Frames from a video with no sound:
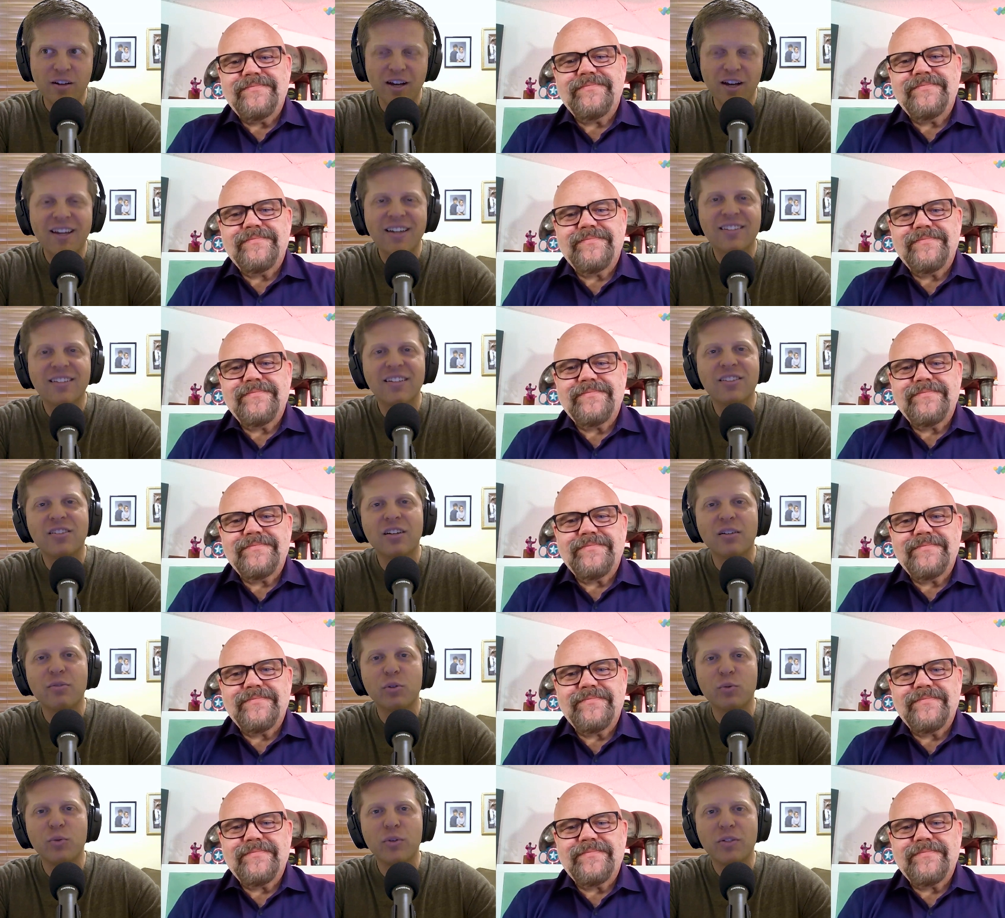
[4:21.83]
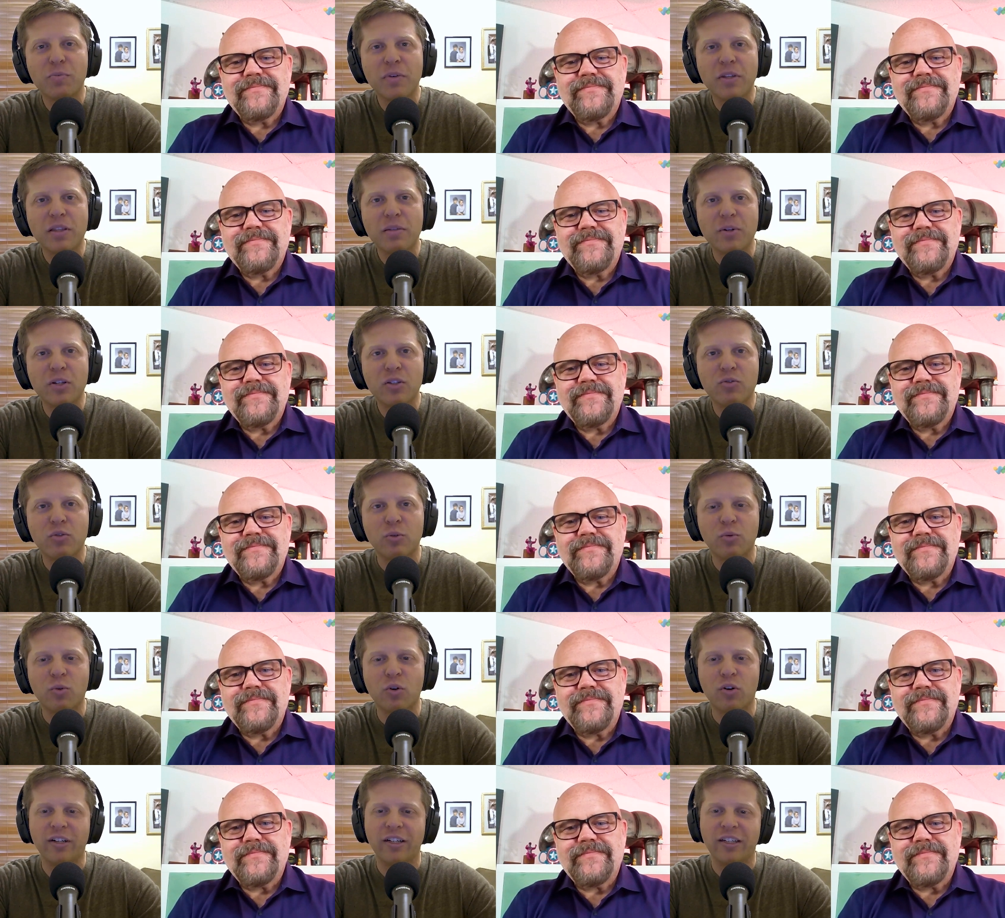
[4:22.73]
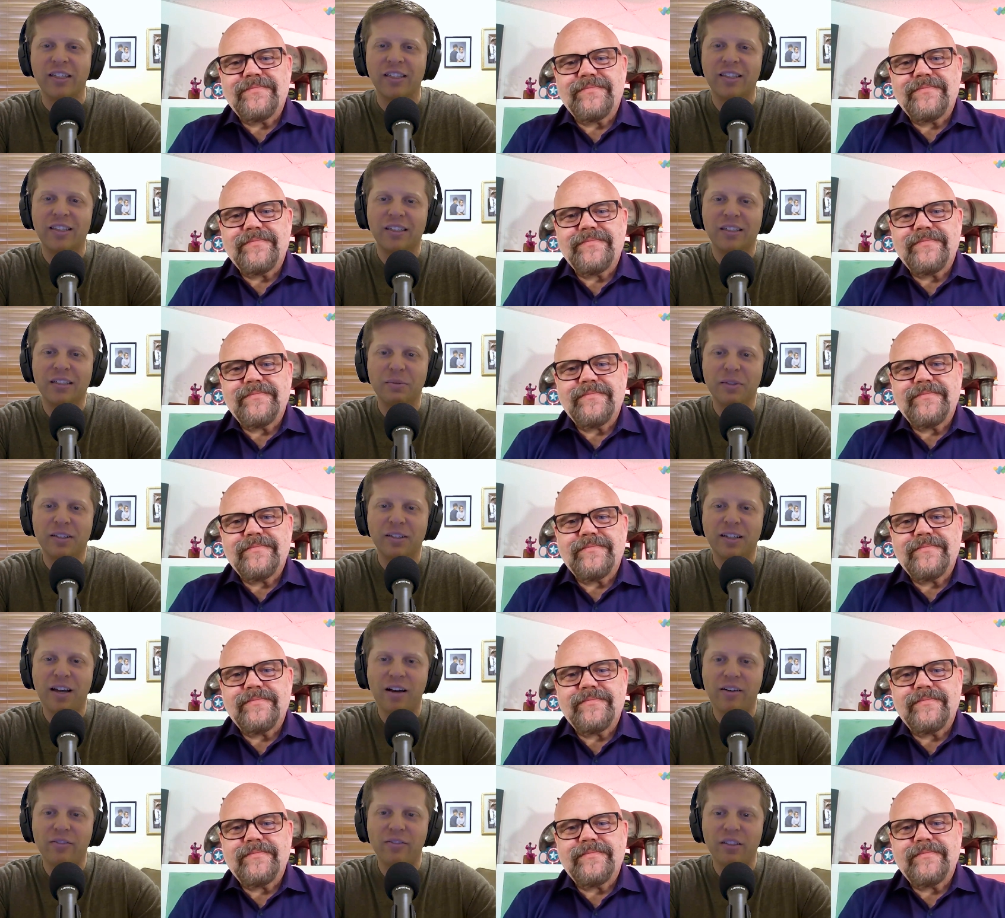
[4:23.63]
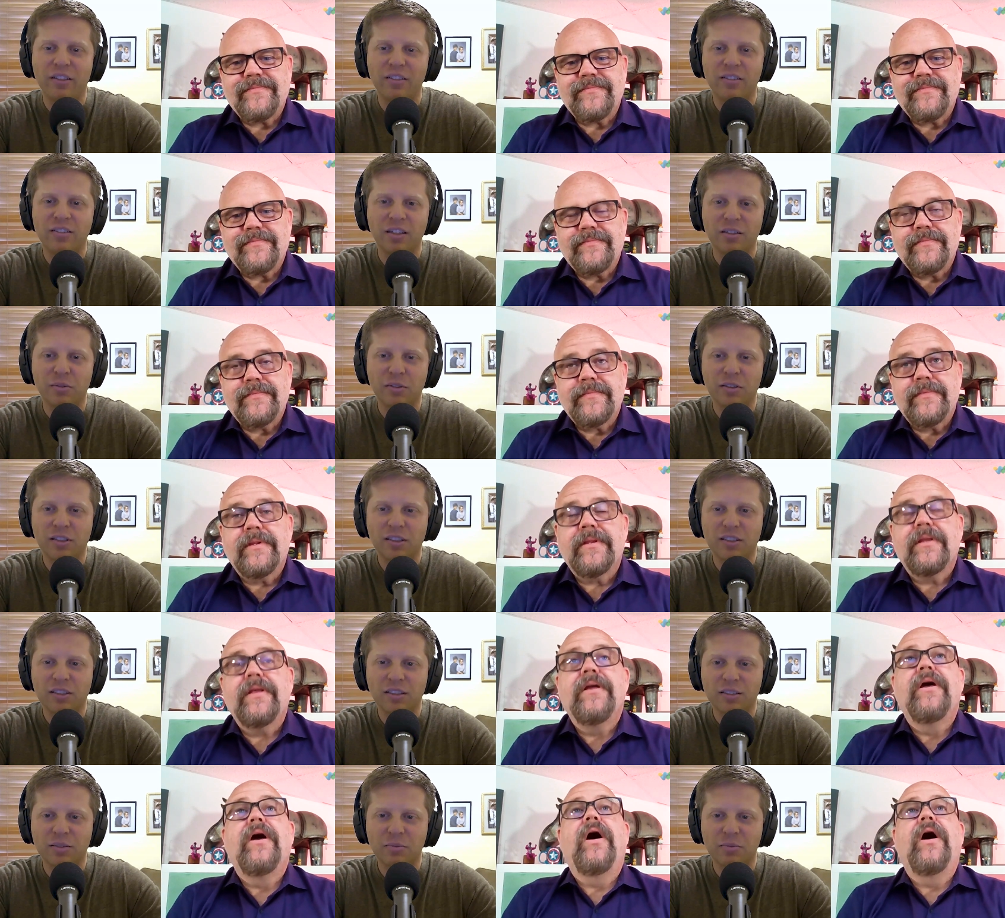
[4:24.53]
Speaker 1: I guess let's start with what's been the most rewarding thing about having a son with autism?